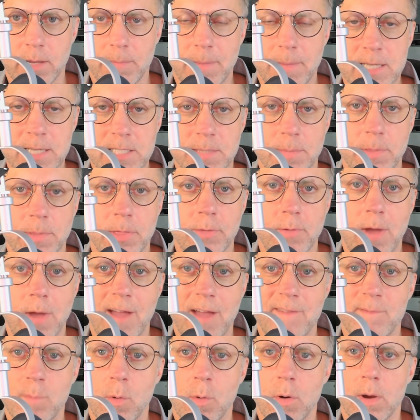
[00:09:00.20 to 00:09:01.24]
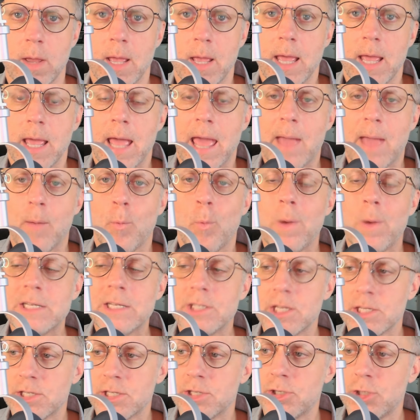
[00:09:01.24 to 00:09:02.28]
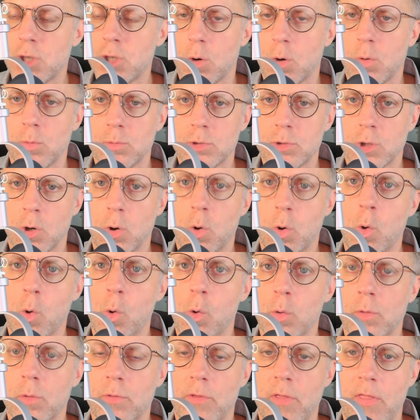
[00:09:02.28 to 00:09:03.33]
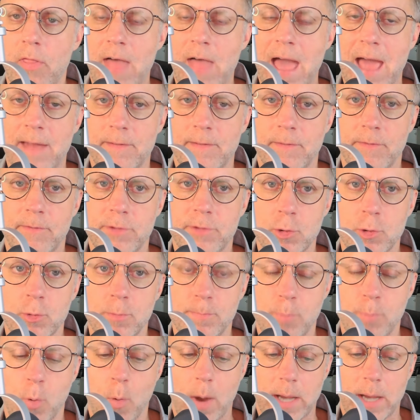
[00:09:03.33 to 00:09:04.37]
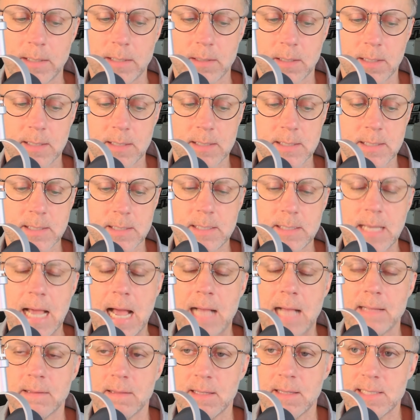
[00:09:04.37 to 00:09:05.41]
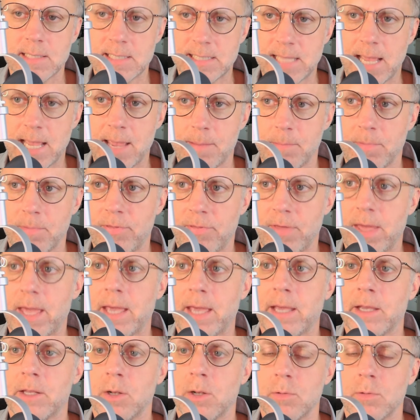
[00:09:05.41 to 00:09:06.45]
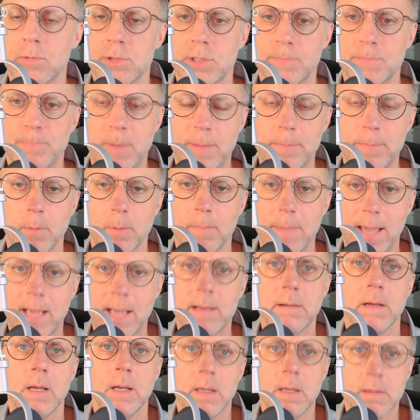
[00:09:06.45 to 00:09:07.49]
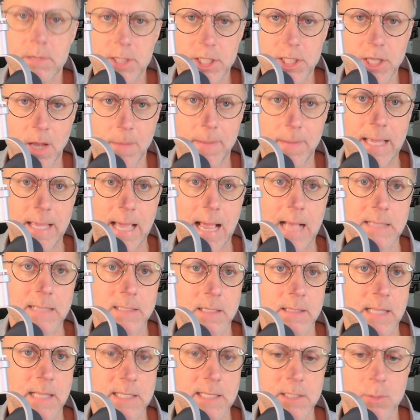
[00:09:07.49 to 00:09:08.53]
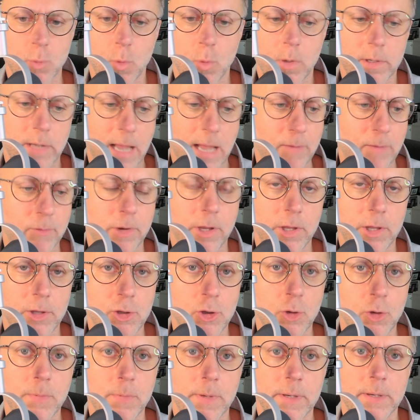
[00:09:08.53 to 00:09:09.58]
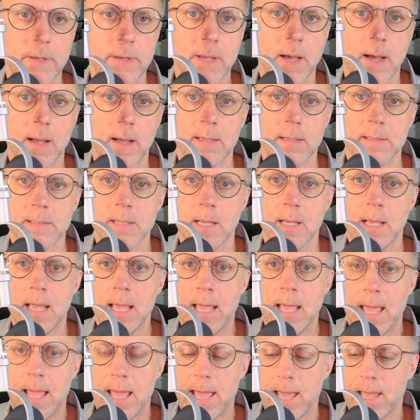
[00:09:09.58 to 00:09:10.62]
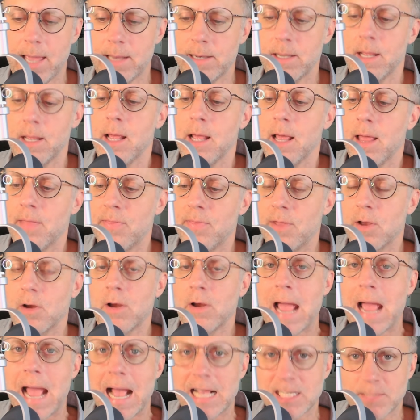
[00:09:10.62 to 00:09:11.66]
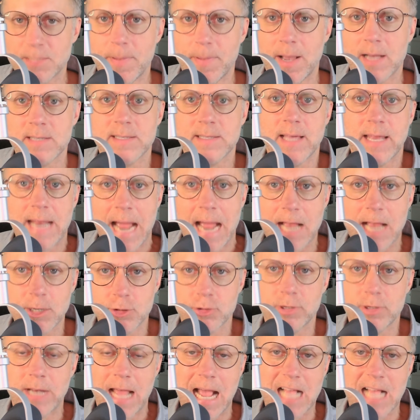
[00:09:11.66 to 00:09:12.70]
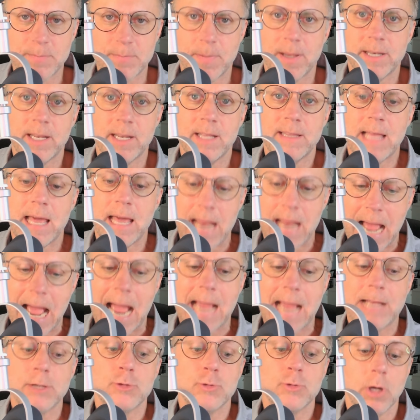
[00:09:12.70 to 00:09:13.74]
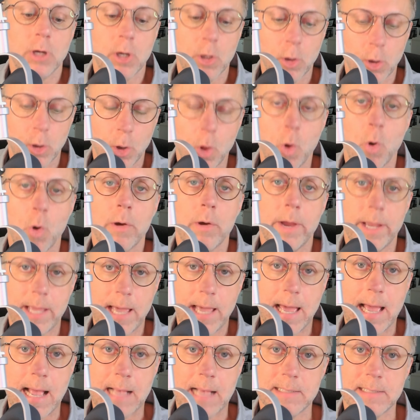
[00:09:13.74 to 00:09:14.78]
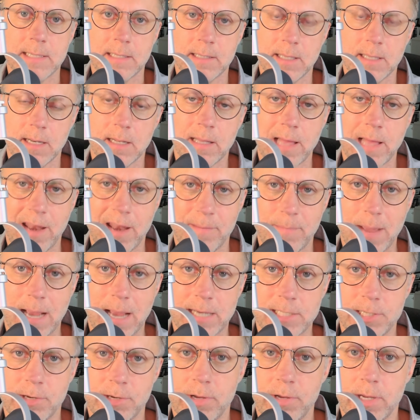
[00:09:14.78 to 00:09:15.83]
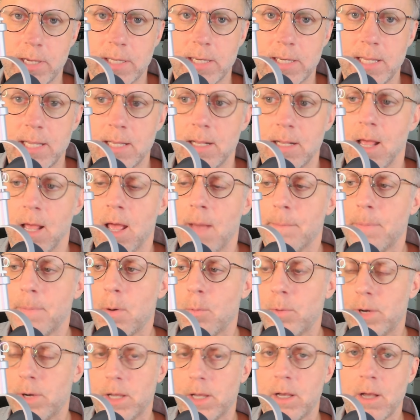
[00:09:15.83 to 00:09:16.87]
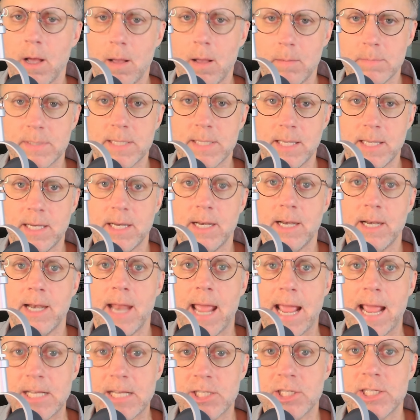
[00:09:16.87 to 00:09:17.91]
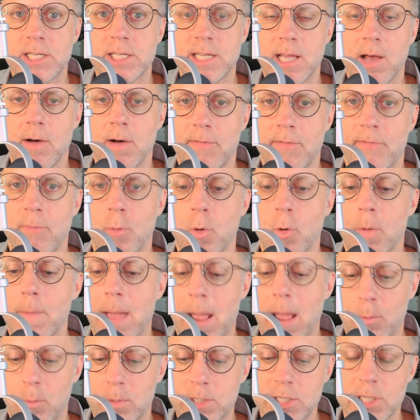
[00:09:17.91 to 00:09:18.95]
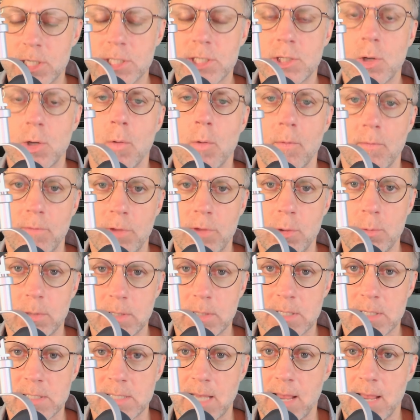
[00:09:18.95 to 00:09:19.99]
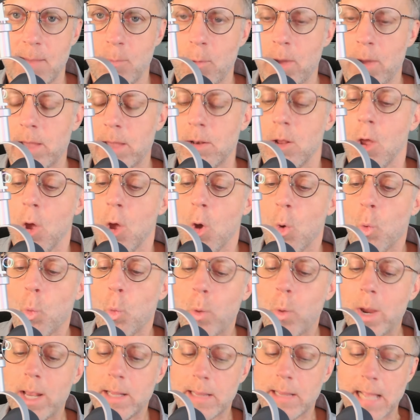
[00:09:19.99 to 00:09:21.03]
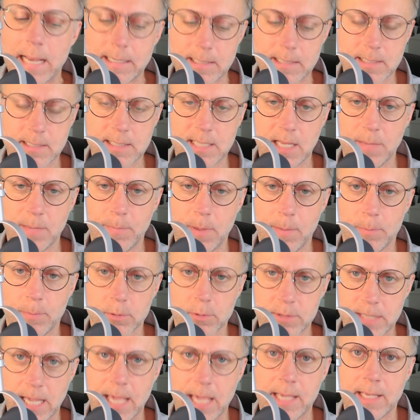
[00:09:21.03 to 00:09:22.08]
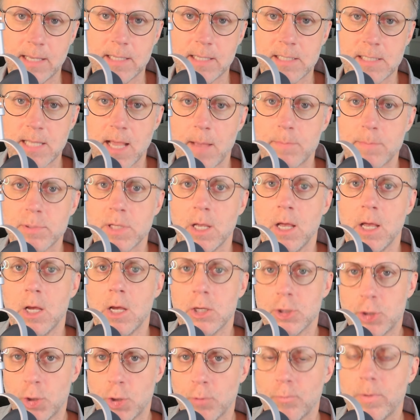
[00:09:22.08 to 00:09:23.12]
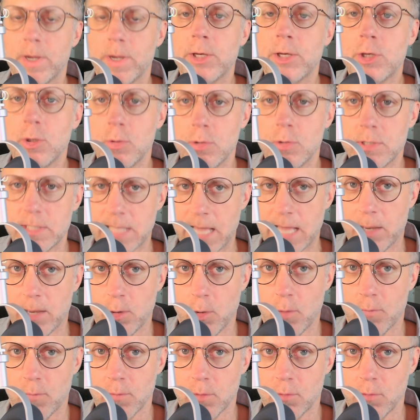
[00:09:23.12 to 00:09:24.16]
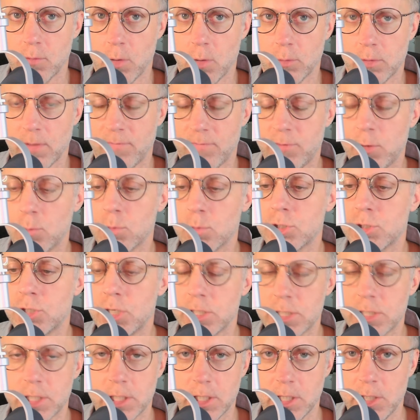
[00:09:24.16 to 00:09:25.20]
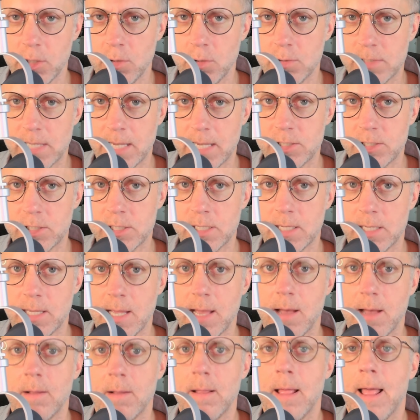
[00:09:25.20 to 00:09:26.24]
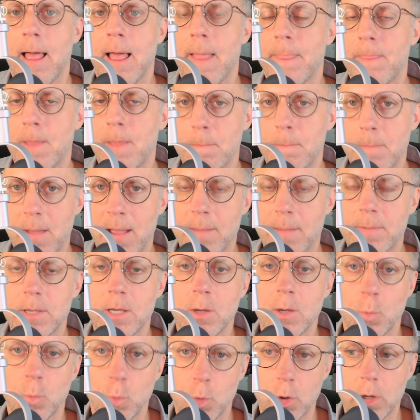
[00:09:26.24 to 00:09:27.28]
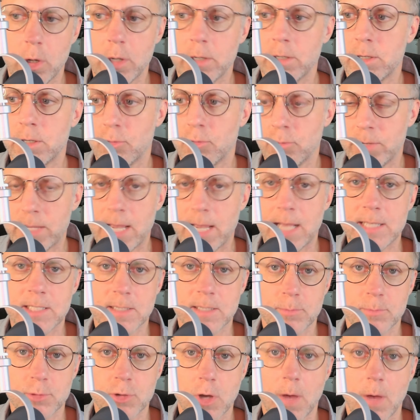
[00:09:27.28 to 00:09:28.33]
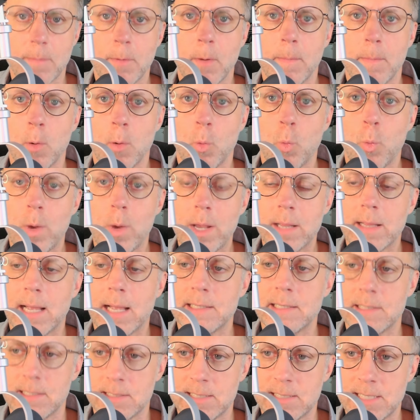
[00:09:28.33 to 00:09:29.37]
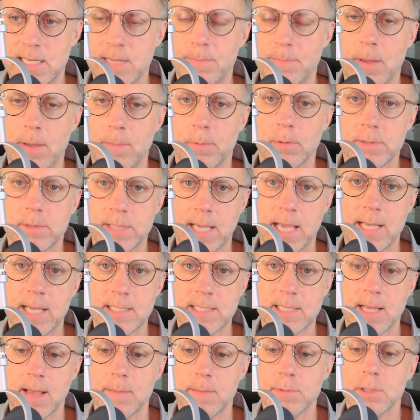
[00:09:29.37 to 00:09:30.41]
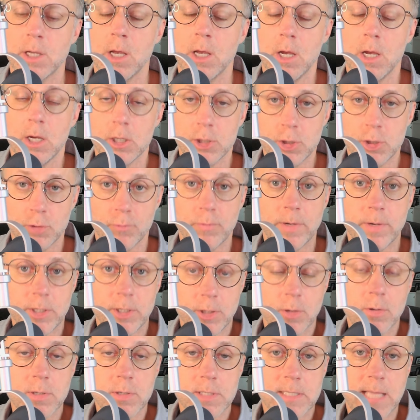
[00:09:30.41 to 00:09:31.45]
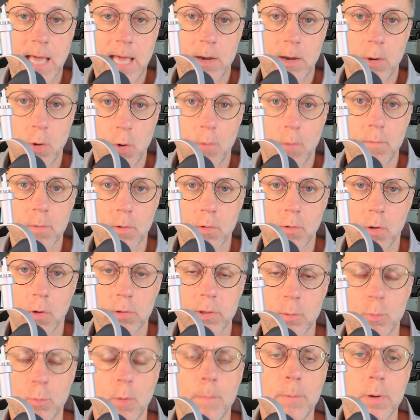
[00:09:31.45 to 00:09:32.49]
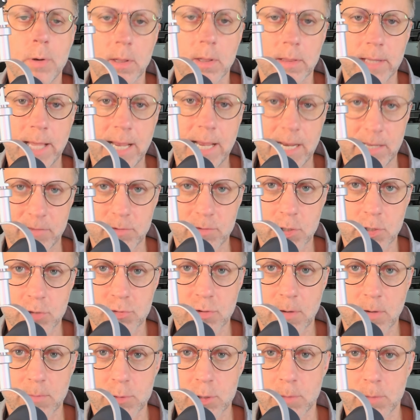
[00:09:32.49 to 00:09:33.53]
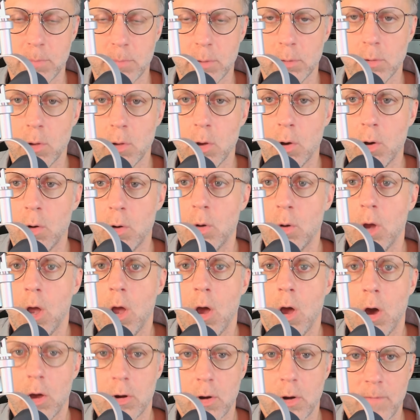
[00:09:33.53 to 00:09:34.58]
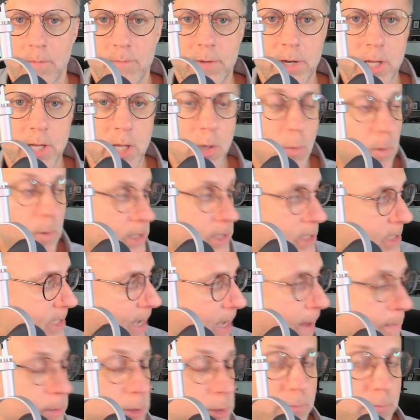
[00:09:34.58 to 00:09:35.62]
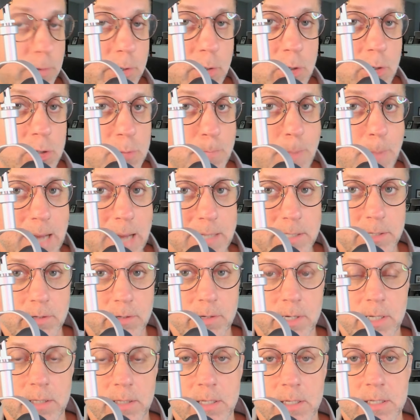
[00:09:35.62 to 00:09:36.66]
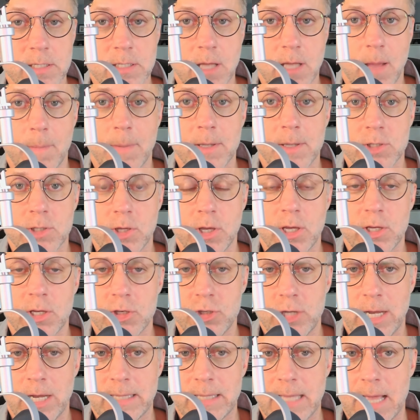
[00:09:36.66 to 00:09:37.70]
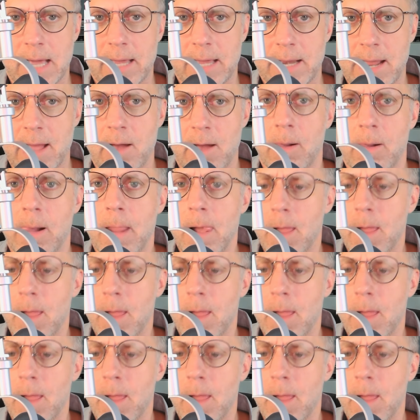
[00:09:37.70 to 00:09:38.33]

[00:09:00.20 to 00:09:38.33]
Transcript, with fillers: and makes them thrive more. And we just don't hold that viewpoint. It's not the same thing. You know, people make stomach acid. That's what every human does. And there are aspects, that hydrogen aspect in that hydrochloric acid that a lot of bacteria can eat. But when it comes in in an HCl format, we just don't view it the same way. And we like to see people taking steps to reduce that overgrowth. If you were just going to use HCl, then maybe it would create some trouble. But we like to see people take steps to reduce that overgrowth. And we'll put a link in the description below on our video on steps to reduce bacteria in the stomach so you can check that out.